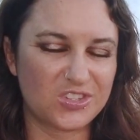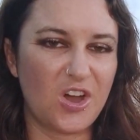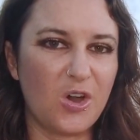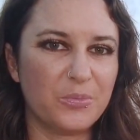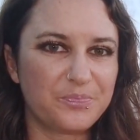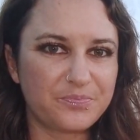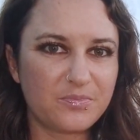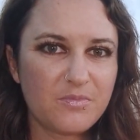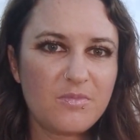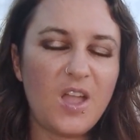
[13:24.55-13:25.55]
So
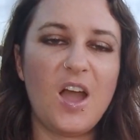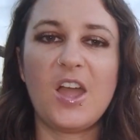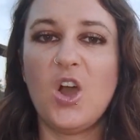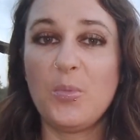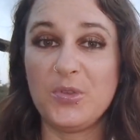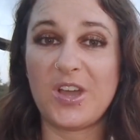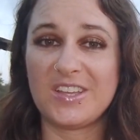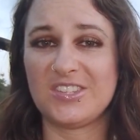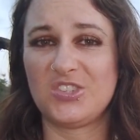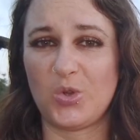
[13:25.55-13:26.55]
I hope you
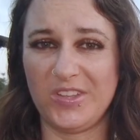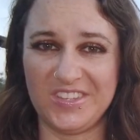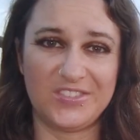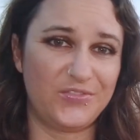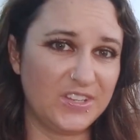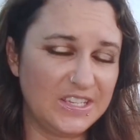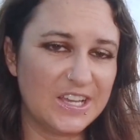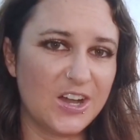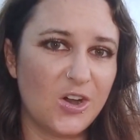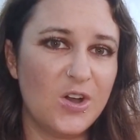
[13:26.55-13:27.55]
guys enjoyed this
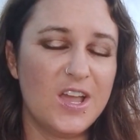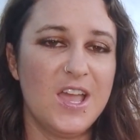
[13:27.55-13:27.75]
video.